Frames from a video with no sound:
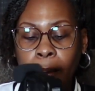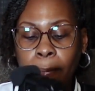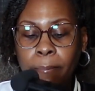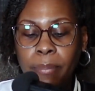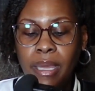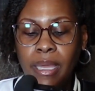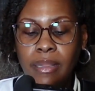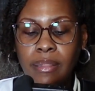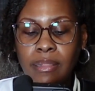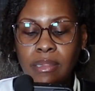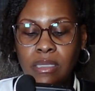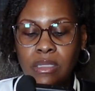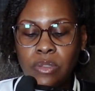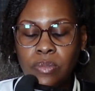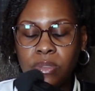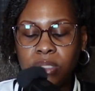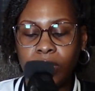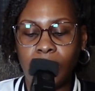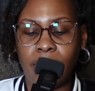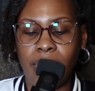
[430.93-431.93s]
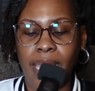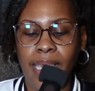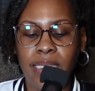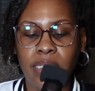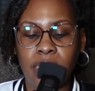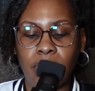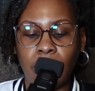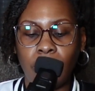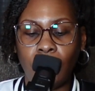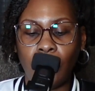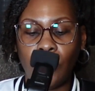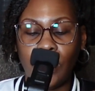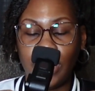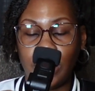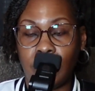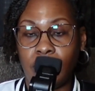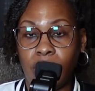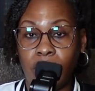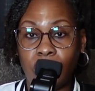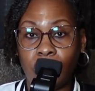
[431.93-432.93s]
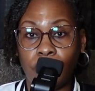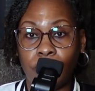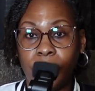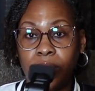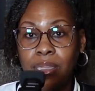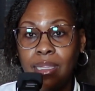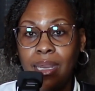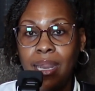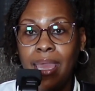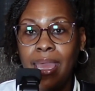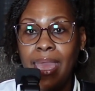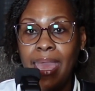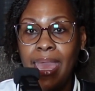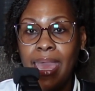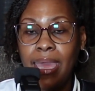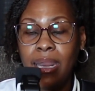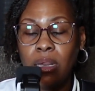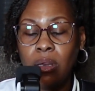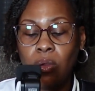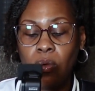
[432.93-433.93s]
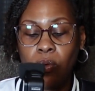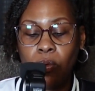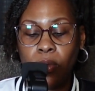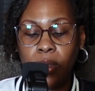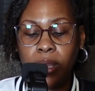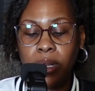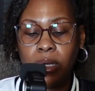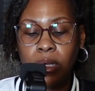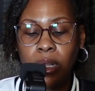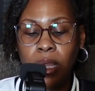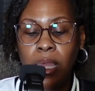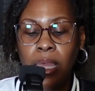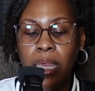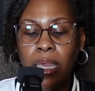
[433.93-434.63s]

But this was a nice little accessory that I added on